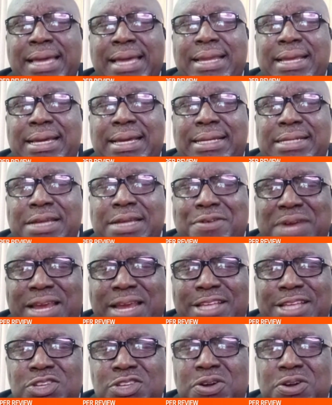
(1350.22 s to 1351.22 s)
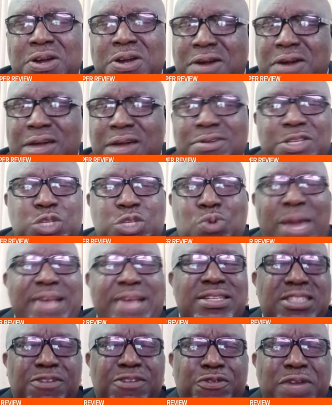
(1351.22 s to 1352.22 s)
the reality on ground is
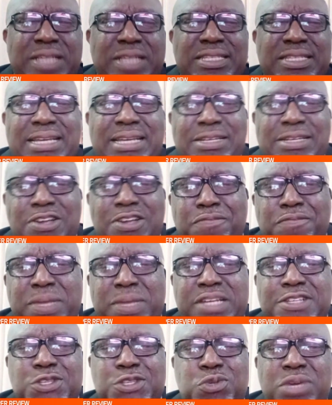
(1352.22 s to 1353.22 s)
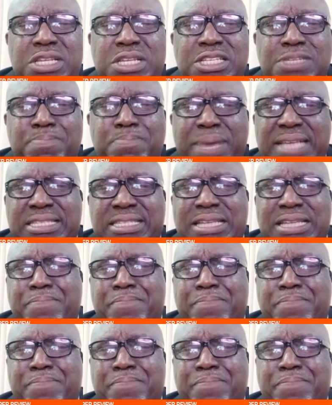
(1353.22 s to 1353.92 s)
quite different and the government is doing its best.